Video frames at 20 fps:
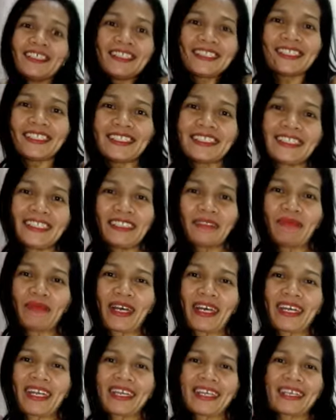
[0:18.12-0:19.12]
this is
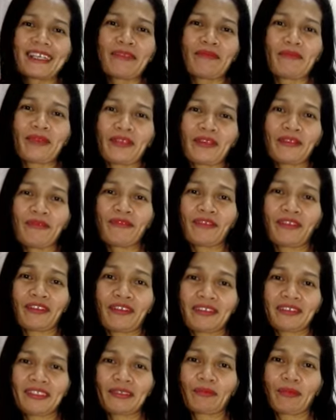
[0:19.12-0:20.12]
my very
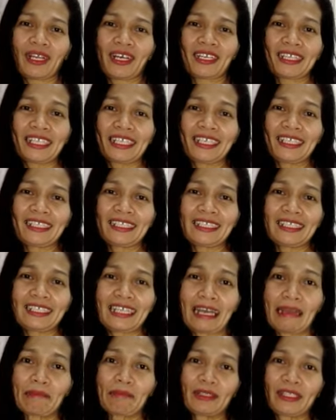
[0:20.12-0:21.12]
first vlogging that
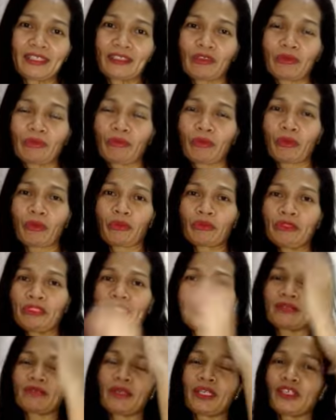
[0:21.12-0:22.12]
I'm not repost,
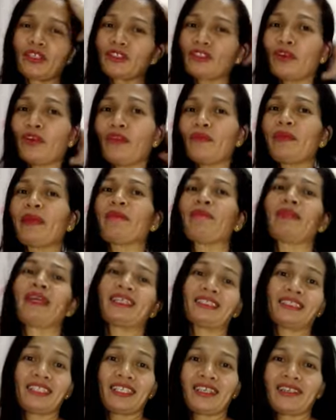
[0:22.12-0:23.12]
because all my
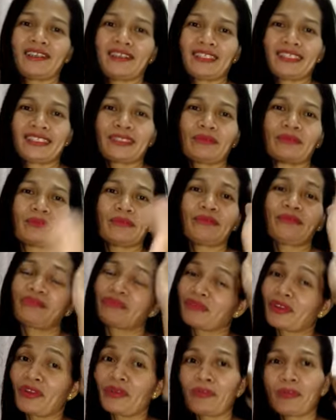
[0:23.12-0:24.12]
vlogs here is
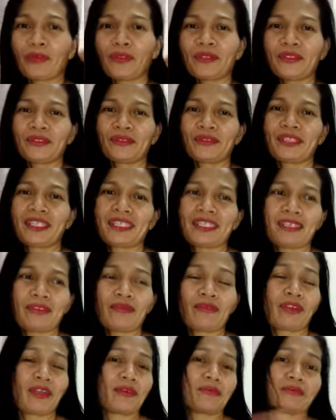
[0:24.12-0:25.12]
repost already
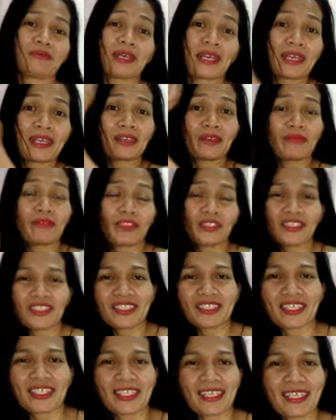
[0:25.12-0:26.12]
from my first
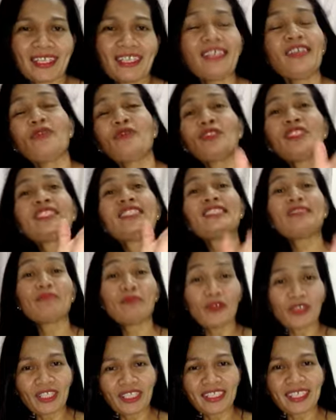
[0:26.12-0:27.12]
channel, which is
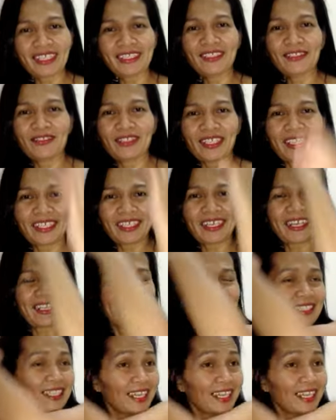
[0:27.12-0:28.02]
monetized already guys.